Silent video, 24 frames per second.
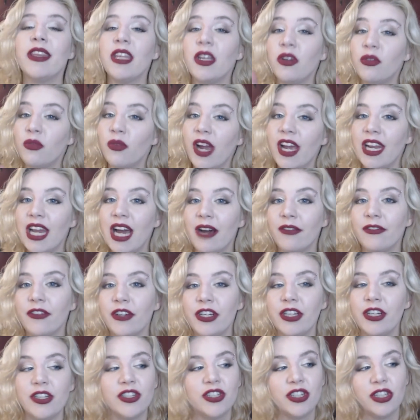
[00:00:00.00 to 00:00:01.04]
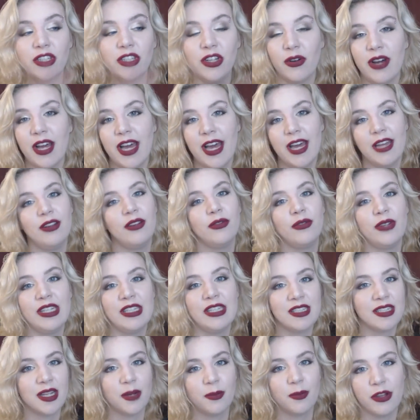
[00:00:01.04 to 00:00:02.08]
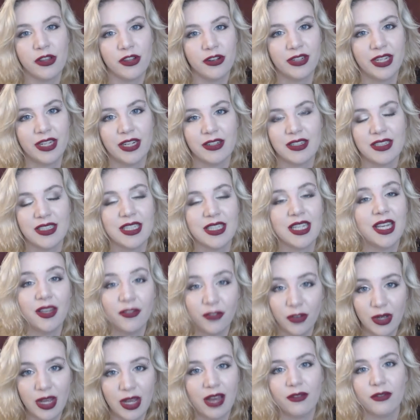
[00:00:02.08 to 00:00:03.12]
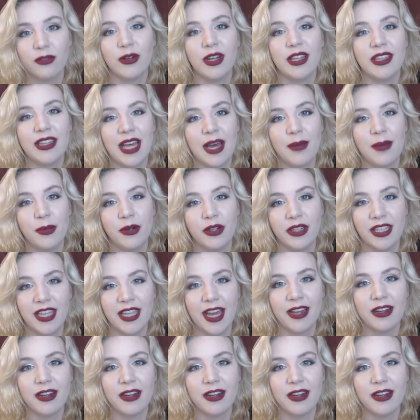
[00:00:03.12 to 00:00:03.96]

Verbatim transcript: and then right after you should go ahead and read Stepbrother Dearest if you haven't read that book